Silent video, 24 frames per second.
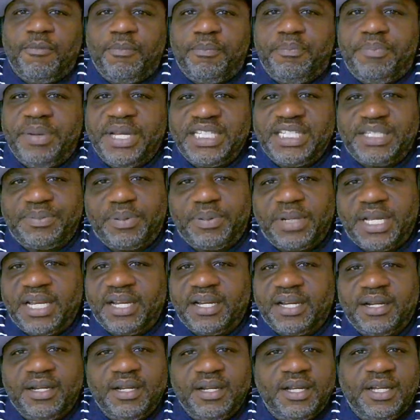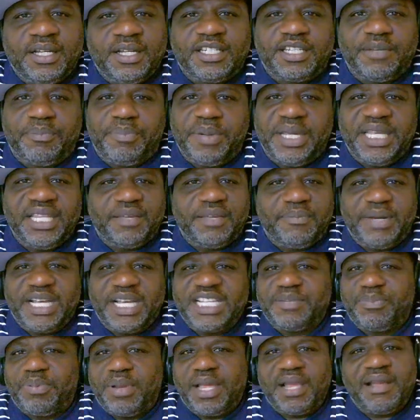bench player to be the
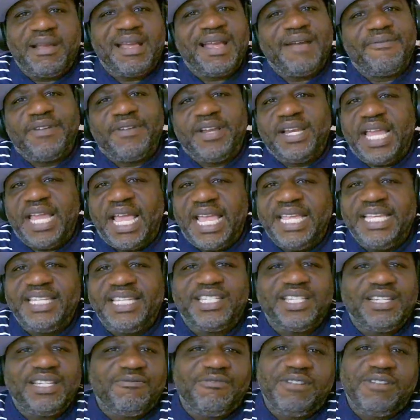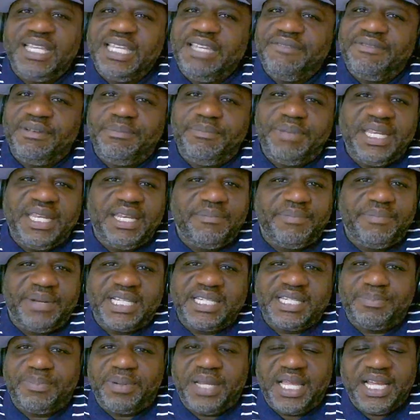best player every night. He shouldn't really even be the
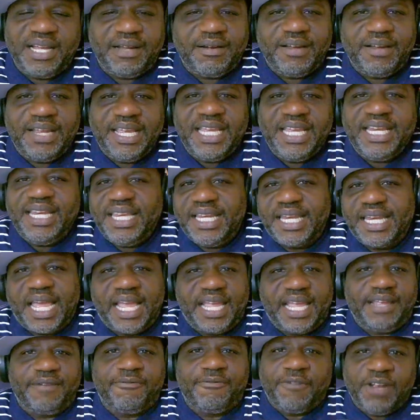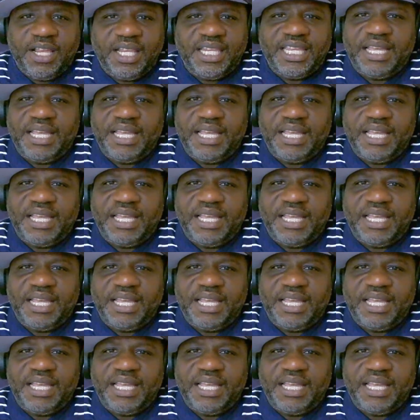best player any night. Really, a